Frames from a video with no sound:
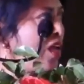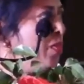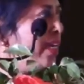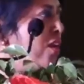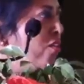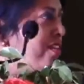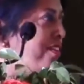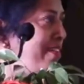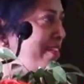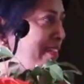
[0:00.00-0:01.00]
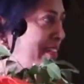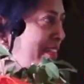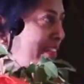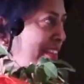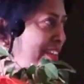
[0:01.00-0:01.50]
complete now, sir?
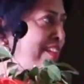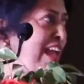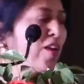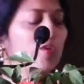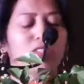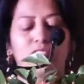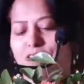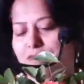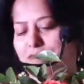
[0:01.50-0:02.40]
Thank you, sir.